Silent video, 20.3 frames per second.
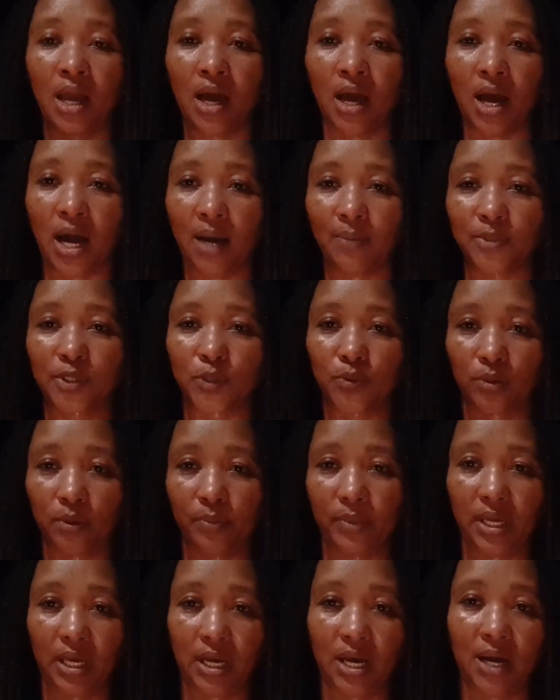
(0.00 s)
I'm
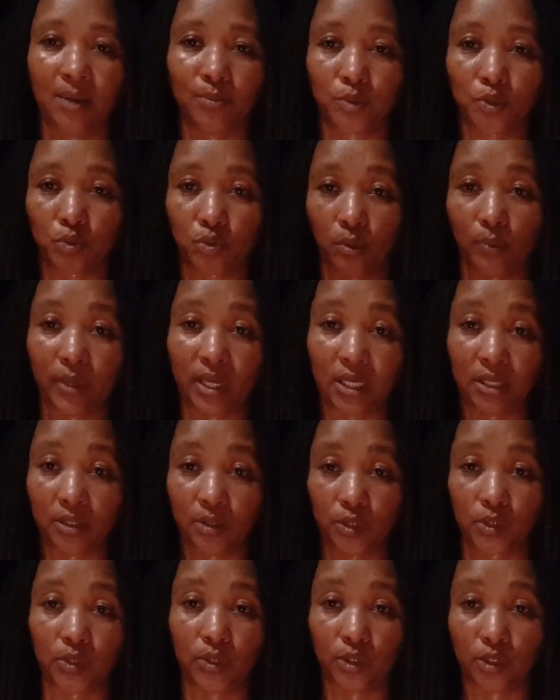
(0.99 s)
swimming. I'm swimming
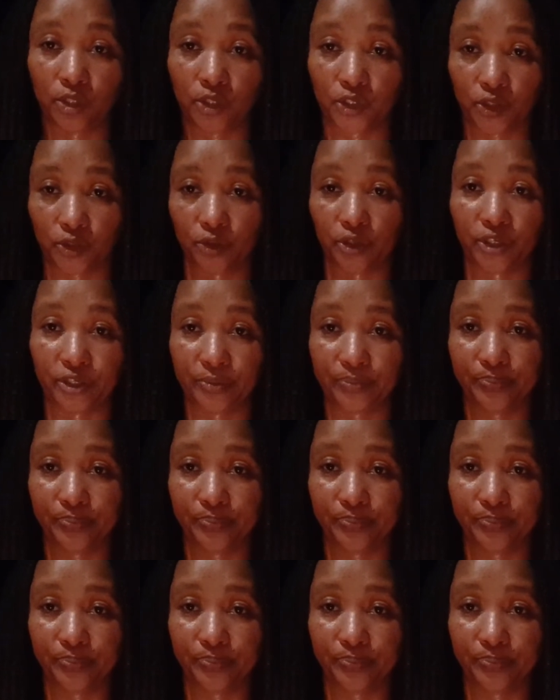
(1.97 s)
to the shore.